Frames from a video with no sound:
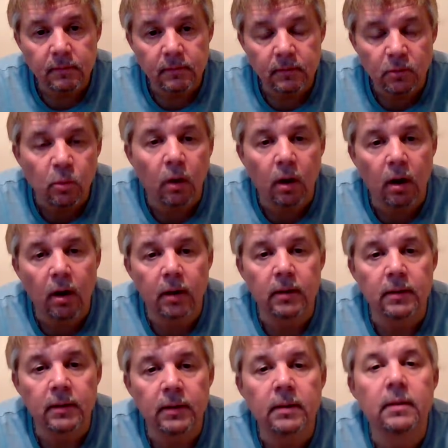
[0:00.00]
You are
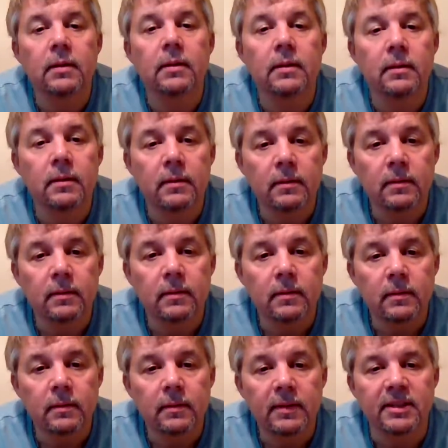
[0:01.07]

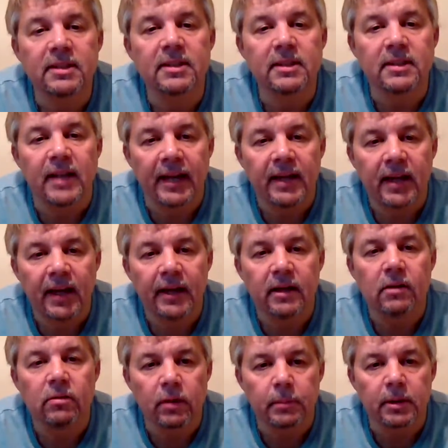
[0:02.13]
the
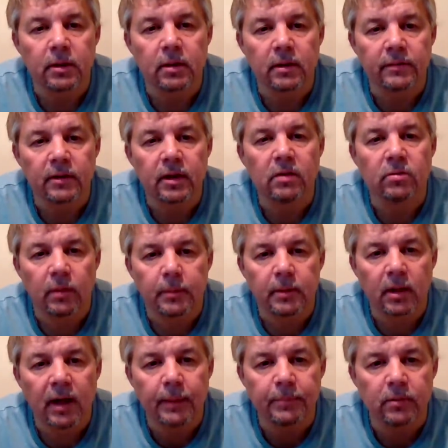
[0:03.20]
snakehead criminal of a
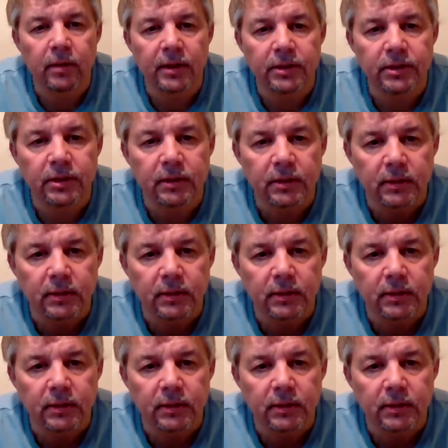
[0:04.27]
criminal operation.